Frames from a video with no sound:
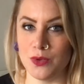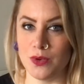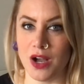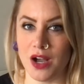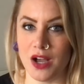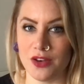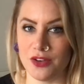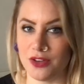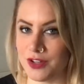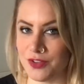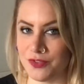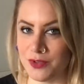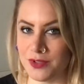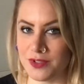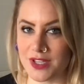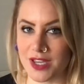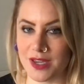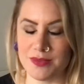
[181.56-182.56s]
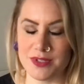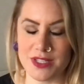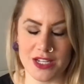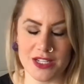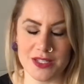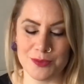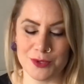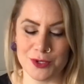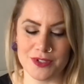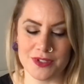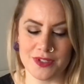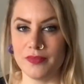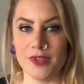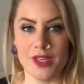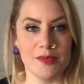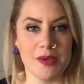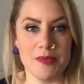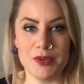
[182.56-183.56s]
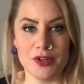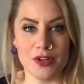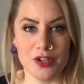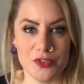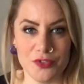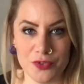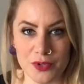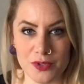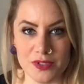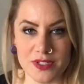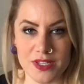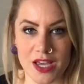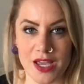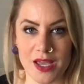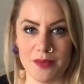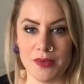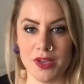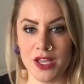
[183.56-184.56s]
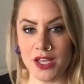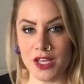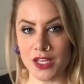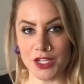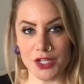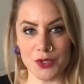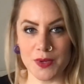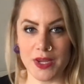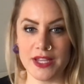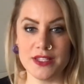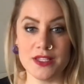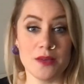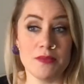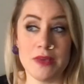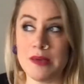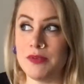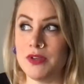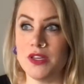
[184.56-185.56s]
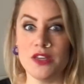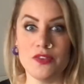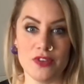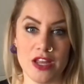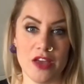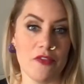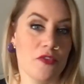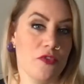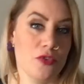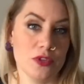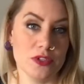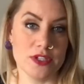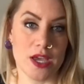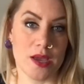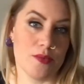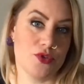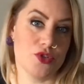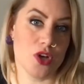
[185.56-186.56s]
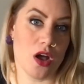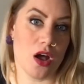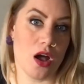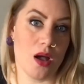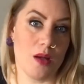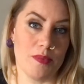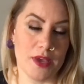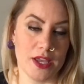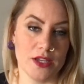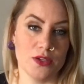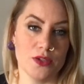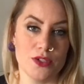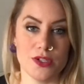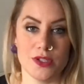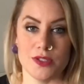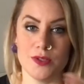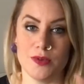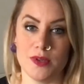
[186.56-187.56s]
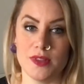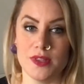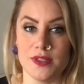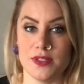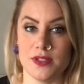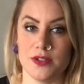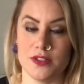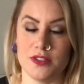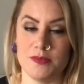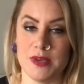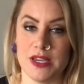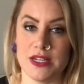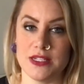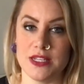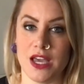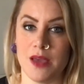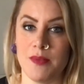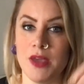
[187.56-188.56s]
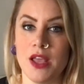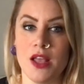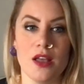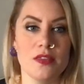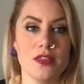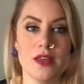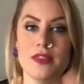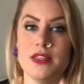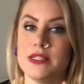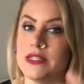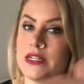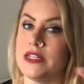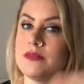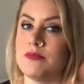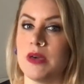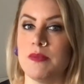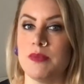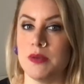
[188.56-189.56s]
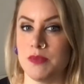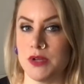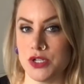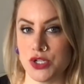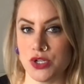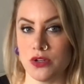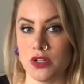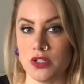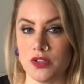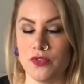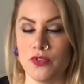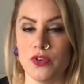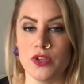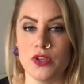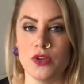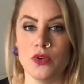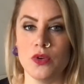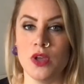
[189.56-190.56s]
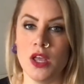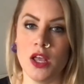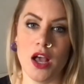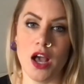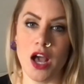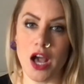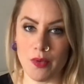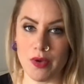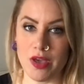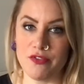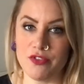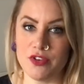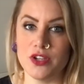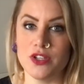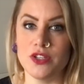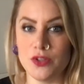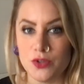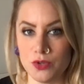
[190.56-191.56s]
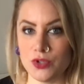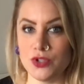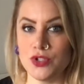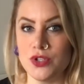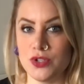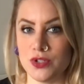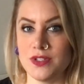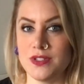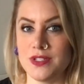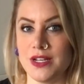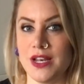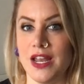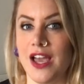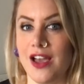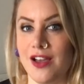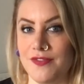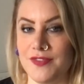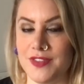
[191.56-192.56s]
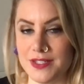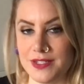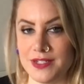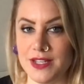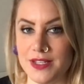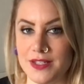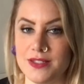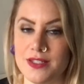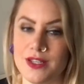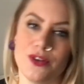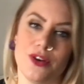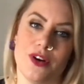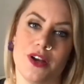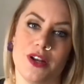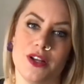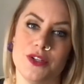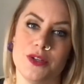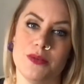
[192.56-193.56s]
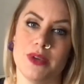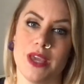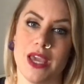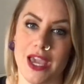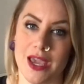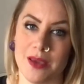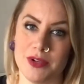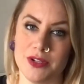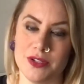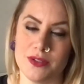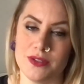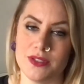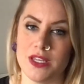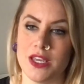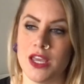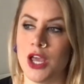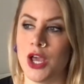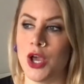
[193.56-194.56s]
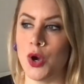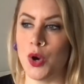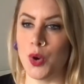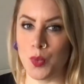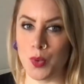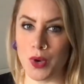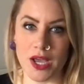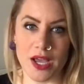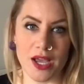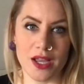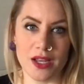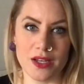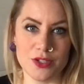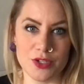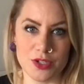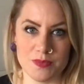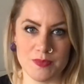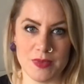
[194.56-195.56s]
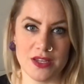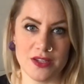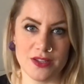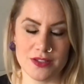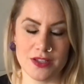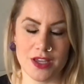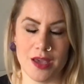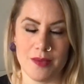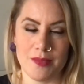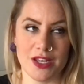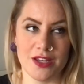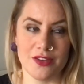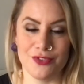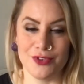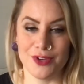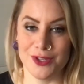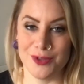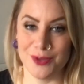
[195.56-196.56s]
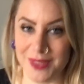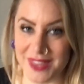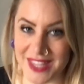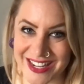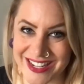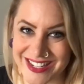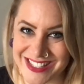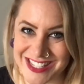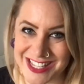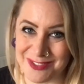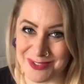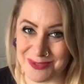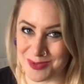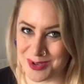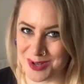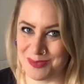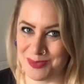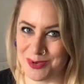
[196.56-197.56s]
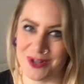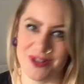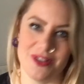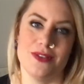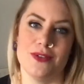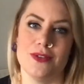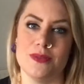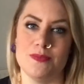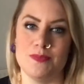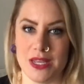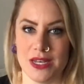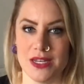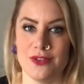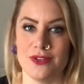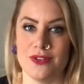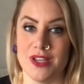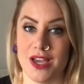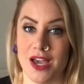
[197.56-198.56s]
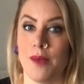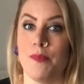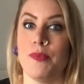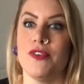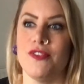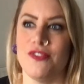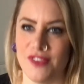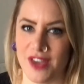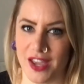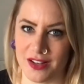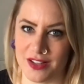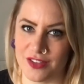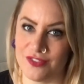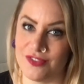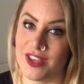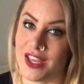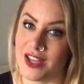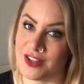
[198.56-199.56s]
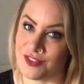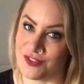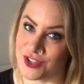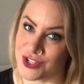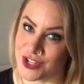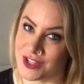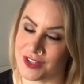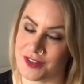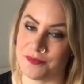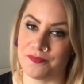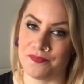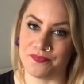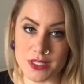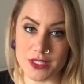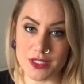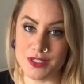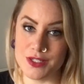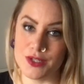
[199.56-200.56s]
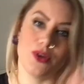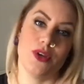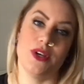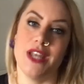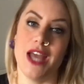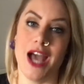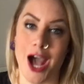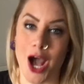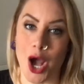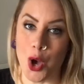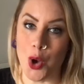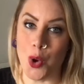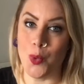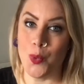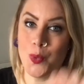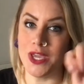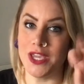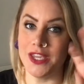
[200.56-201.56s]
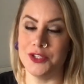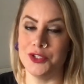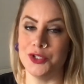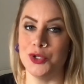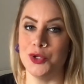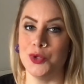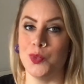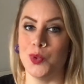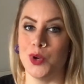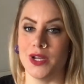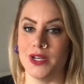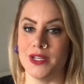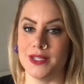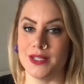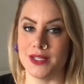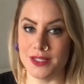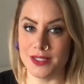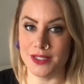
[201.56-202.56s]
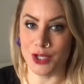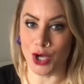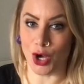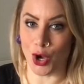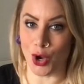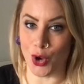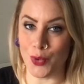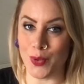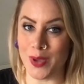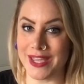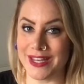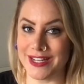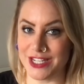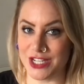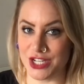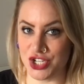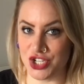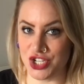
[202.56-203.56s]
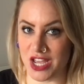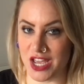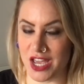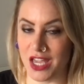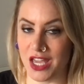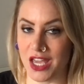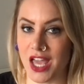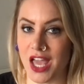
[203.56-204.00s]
are not a full-time salesperson and maybe not a full-time creator, maybe you even have a full-time job and you're just doing this in your spare time, then this list might be a bit shorter for you. However, you should still have this list in order to be able to see where to spend your time, and for you then it's even more important to spend your time effective and efficient. So now we do want to go and check